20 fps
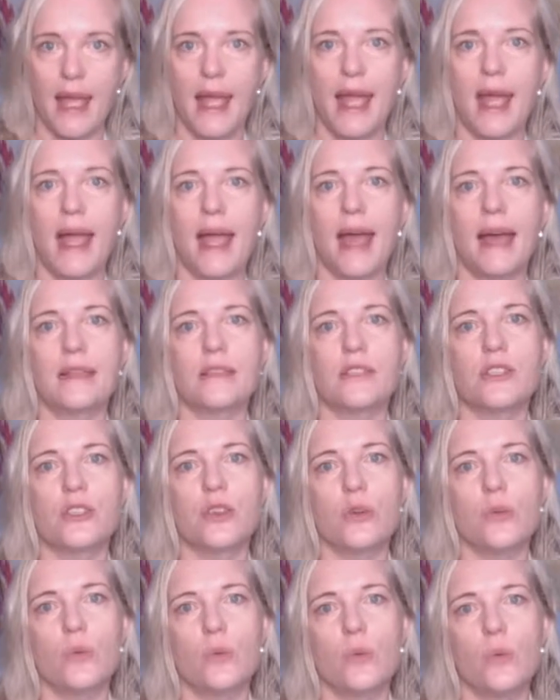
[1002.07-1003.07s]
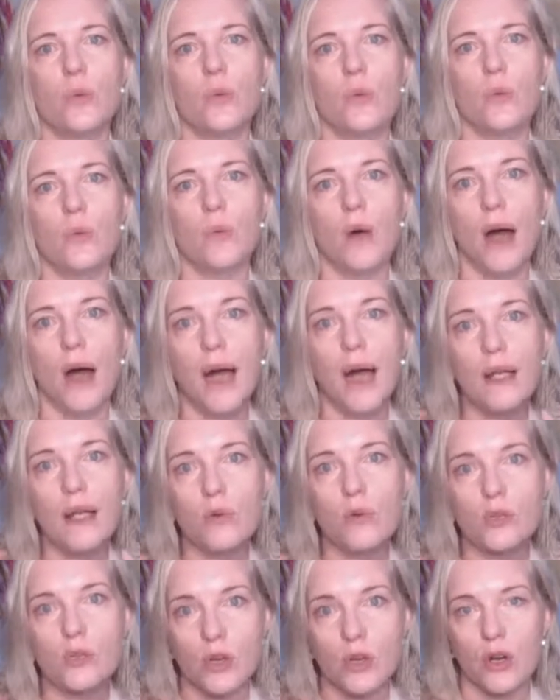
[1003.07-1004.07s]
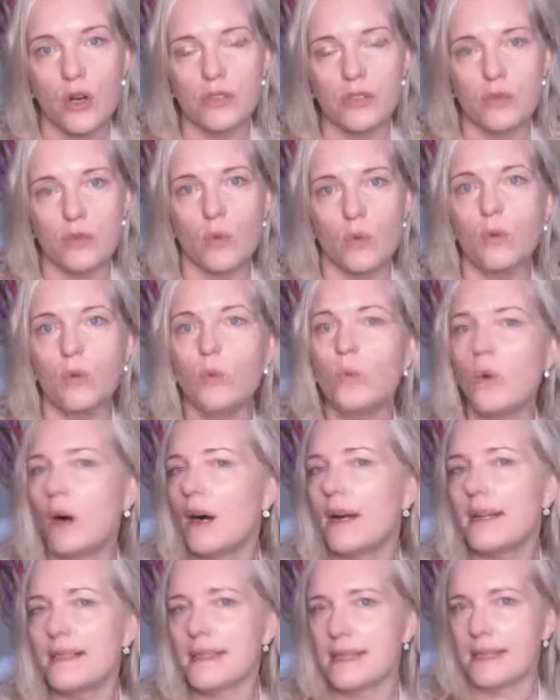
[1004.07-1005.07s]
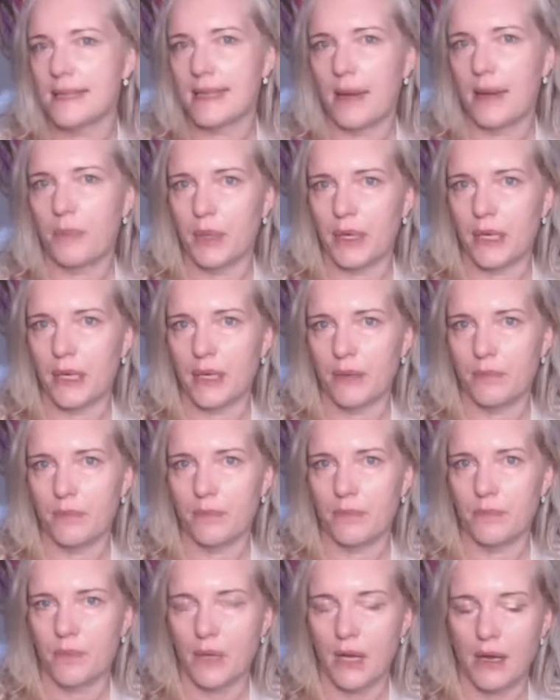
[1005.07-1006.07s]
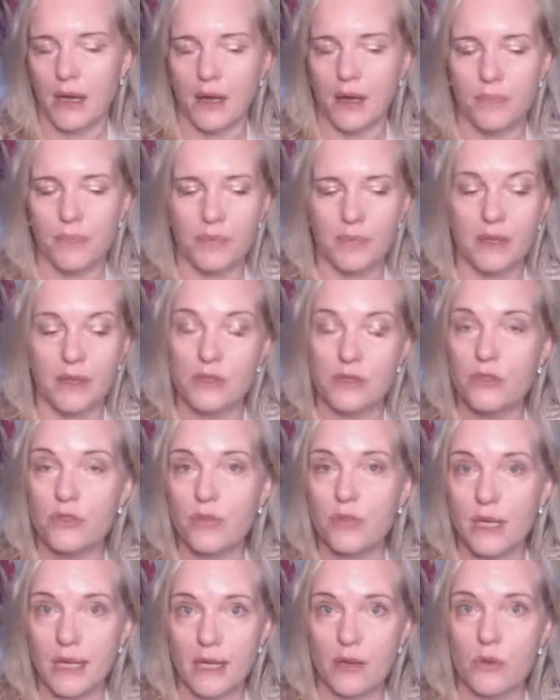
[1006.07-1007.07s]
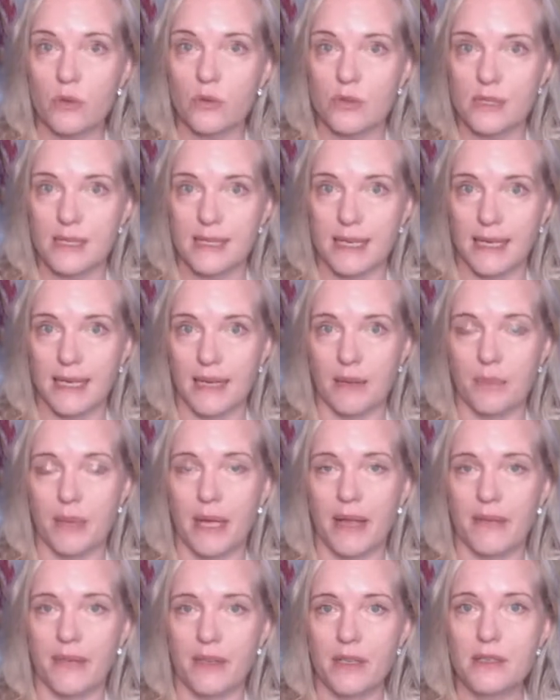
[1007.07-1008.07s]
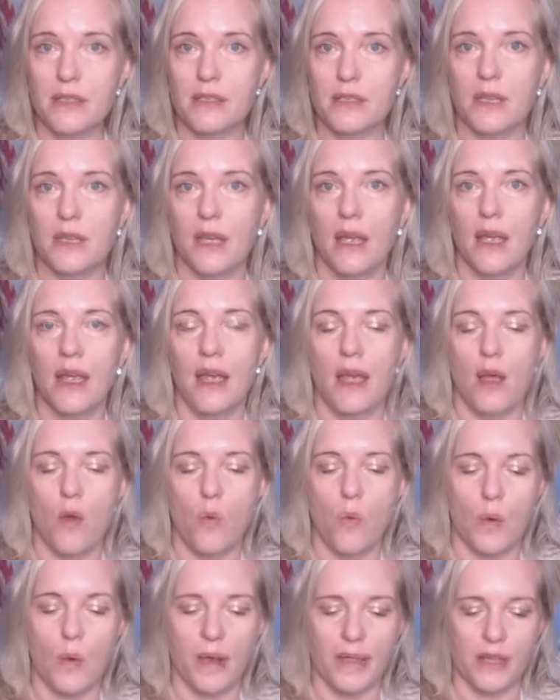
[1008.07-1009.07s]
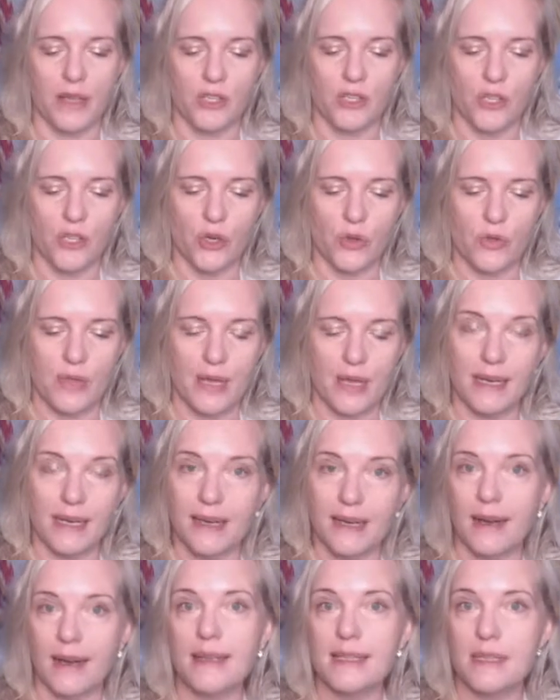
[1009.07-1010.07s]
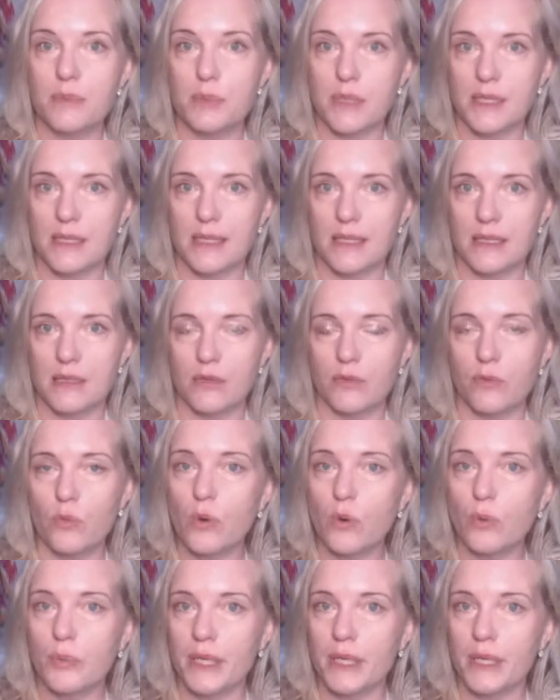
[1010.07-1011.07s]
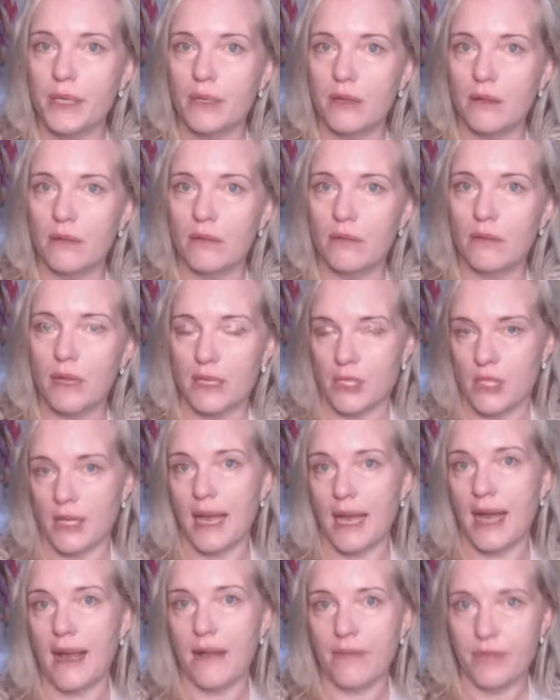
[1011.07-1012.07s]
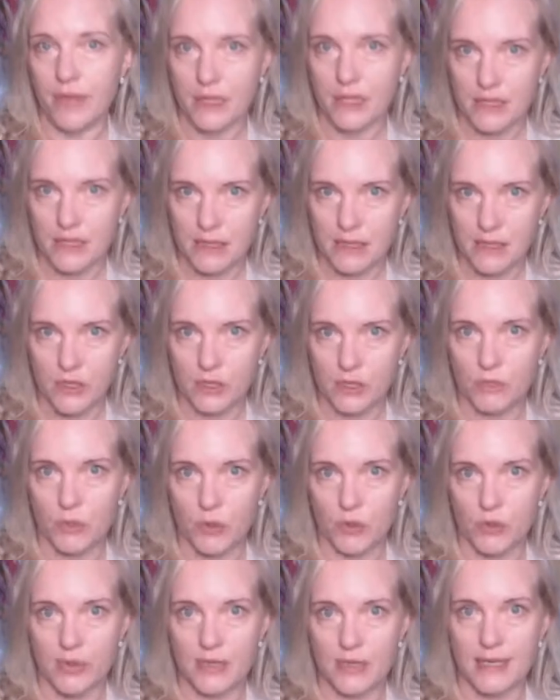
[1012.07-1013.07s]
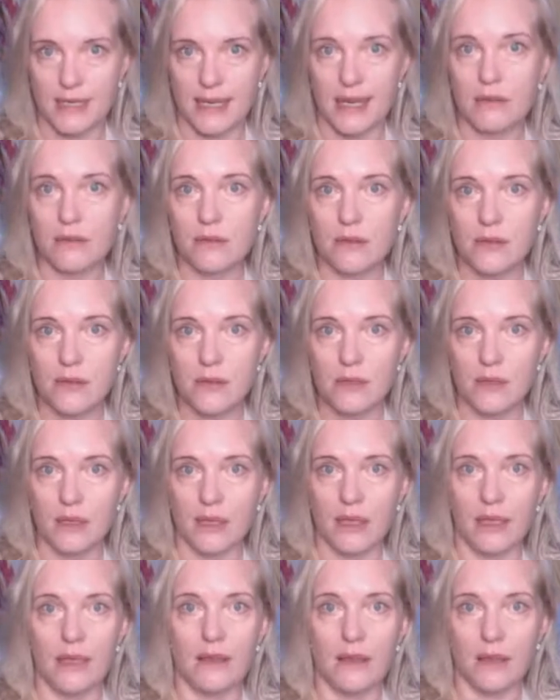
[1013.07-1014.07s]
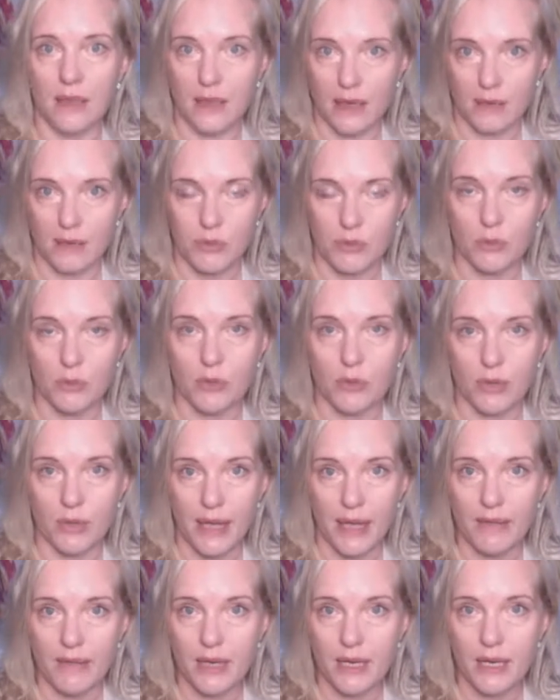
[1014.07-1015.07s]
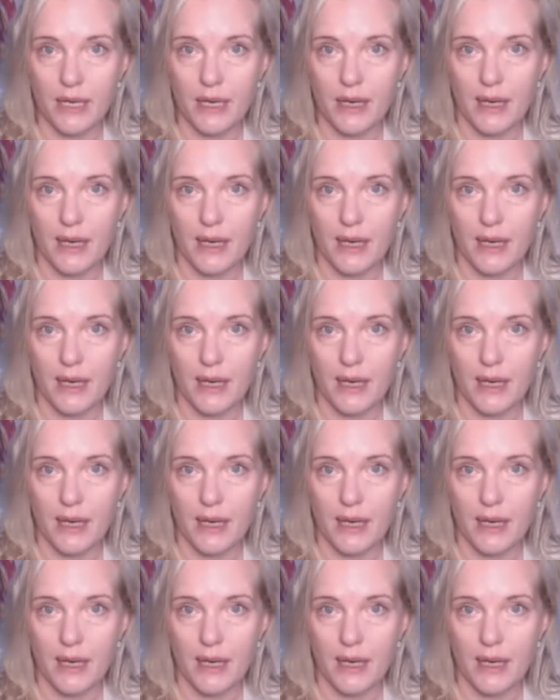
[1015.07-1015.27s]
And so I always ask, well, why is this happening? There's a really cool study about this where they showed that 90% of women actually have these dispersed cells in the abdominal cavity,